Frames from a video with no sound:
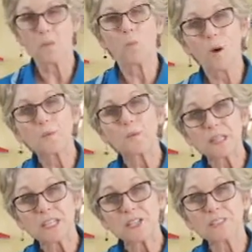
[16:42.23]
one
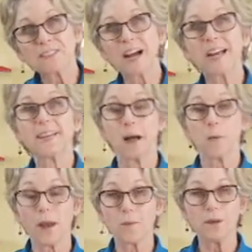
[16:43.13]
really good side, and that
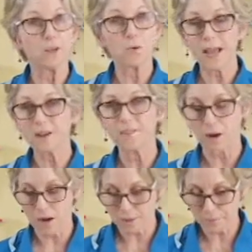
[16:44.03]
way we don't have
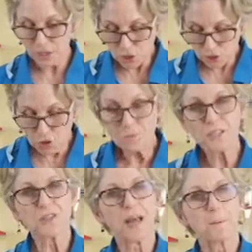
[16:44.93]
too much
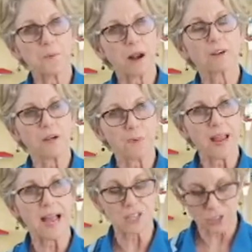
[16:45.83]
of that browning
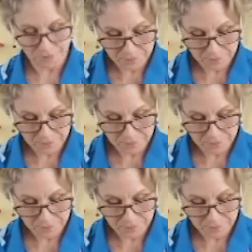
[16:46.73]
reaction.